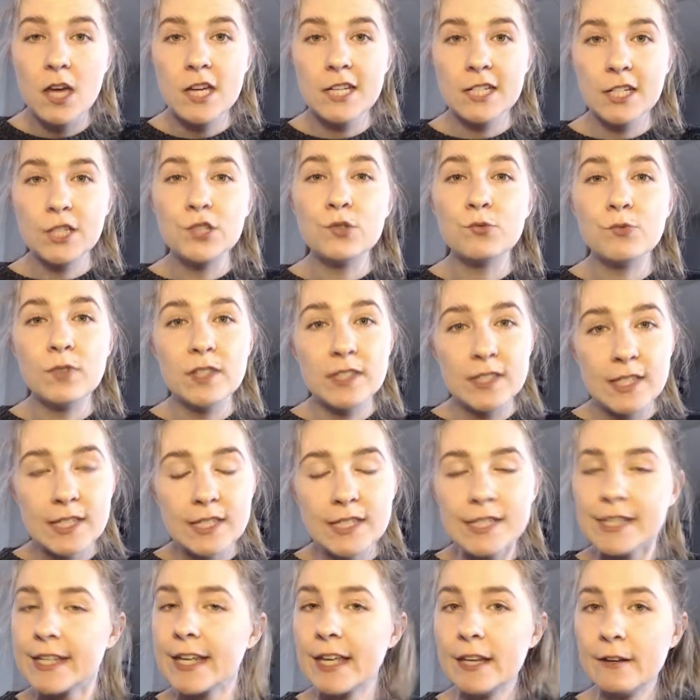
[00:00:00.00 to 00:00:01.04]
does
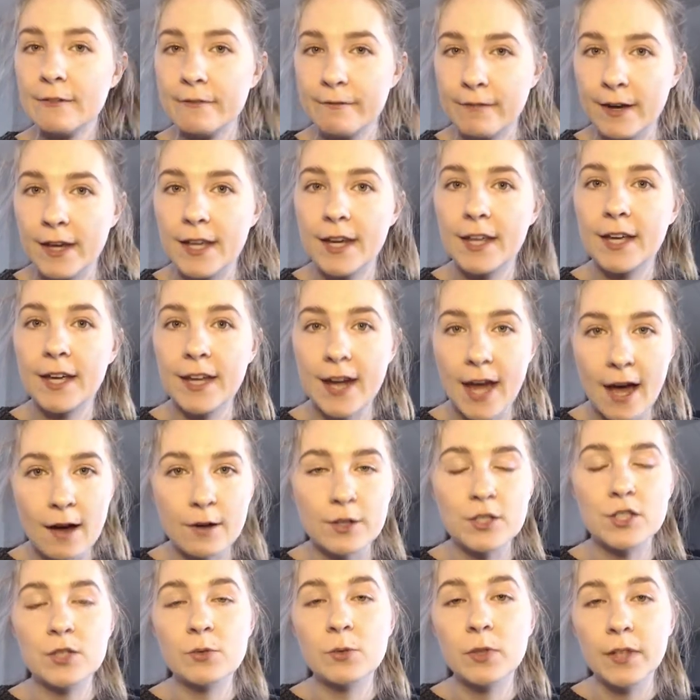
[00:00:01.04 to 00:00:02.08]
resisting it and fighting it
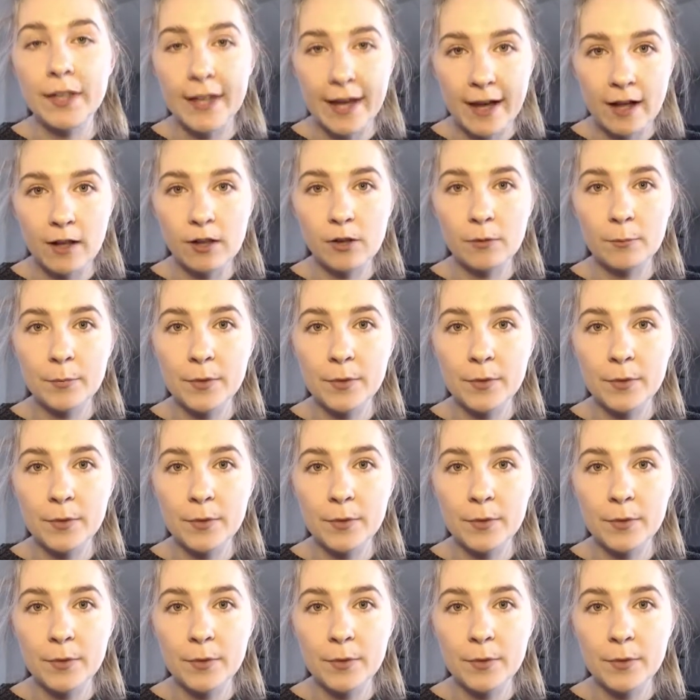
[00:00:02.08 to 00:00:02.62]
actually help?